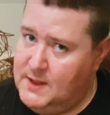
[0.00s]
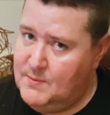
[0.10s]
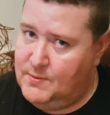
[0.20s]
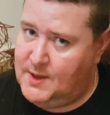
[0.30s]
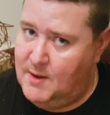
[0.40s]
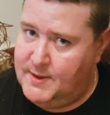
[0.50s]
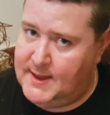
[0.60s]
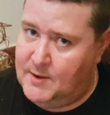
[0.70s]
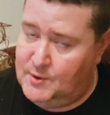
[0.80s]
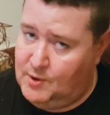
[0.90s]
level is going
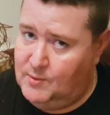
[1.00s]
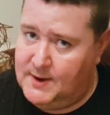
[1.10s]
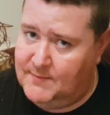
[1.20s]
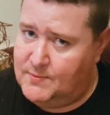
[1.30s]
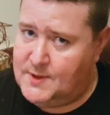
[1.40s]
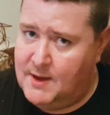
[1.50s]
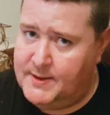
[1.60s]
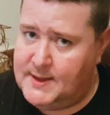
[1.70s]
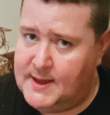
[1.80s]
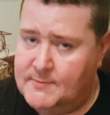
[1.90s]
down, your coolant level is going
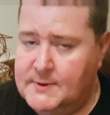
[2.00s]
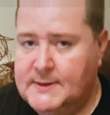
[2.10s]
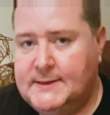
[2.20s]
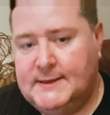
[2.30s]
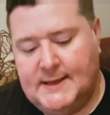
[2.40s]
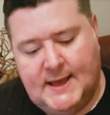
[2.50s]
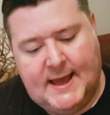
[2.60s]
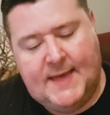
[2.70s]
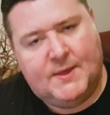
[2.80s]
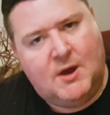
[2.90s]
down,
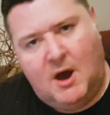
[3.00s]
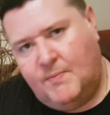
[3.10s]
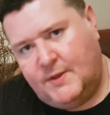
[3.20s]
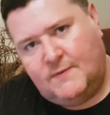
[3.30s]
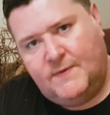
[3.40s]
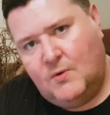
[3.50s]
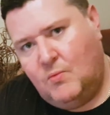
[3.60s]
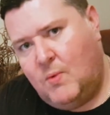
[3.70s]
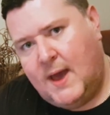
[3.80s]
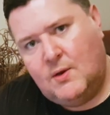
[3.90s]
and the carpets feel
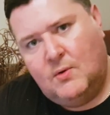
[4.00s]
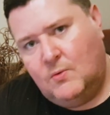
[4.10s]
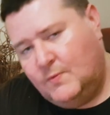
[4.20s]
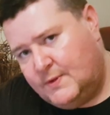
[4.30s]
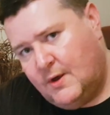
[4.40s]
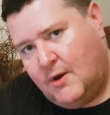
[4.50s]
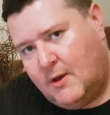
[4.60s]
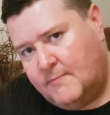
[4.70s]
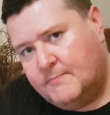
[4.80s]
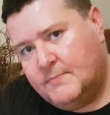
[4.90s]
wet all the
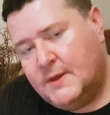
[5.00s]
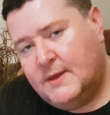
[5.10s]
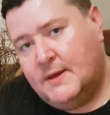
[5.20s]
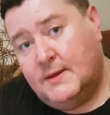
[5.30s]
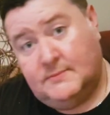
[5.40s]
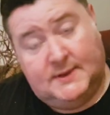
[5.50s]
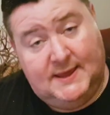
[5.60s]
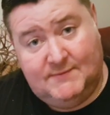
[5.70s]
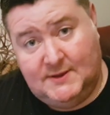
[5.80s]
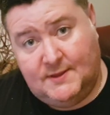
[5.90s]
time,
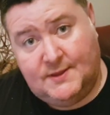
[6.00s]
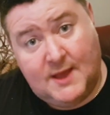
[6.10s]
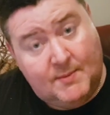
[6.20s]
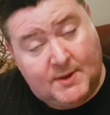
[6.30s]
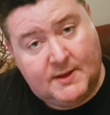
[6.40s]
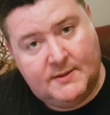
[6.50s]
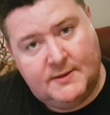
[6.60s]
even in the summer,